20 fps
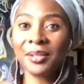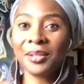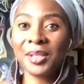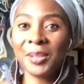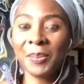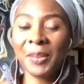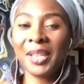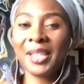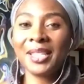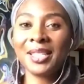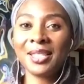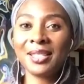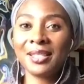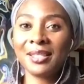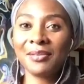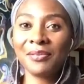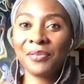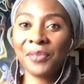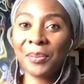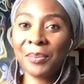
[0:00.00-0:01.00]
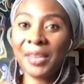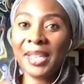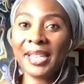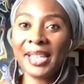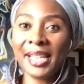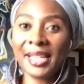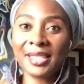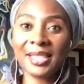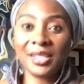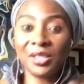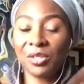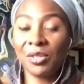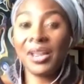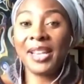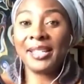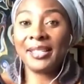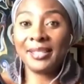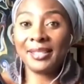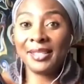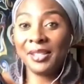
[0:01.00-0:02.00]
space for me as just
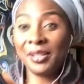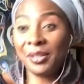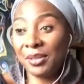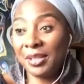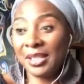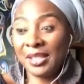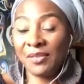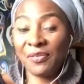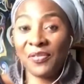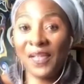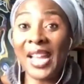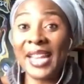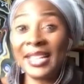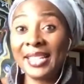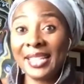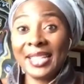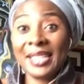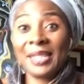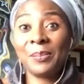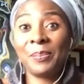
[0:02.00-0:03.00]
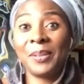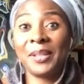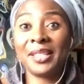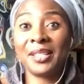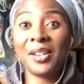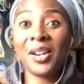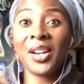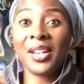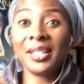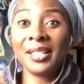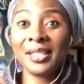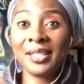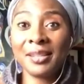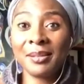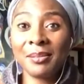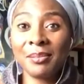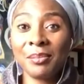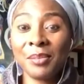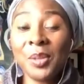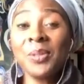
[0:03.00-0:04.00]
trying, just finding independent
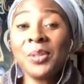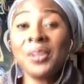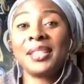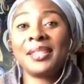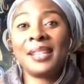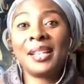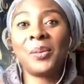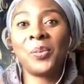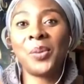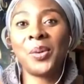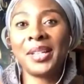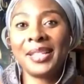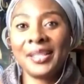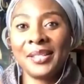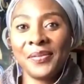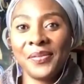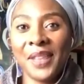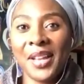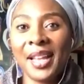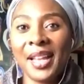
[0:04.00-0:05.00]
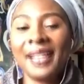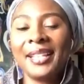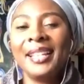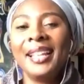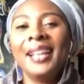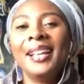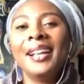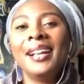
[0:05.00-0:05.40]
artists' music that I wanted to find.